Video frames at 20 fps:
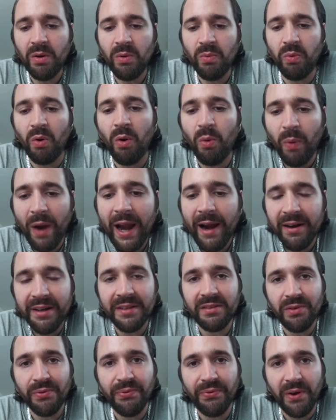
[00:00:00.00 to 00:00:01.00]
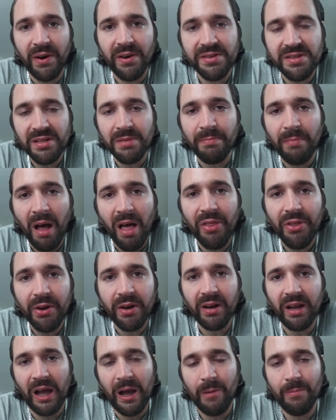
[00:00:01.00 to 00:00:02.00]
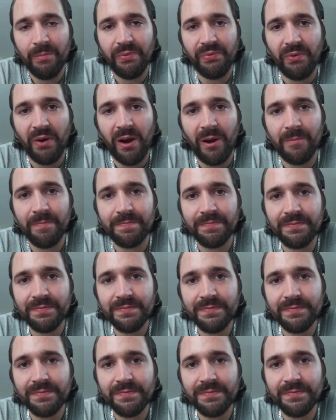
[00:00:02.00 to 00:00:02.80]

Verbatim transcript: well where did the first mother come from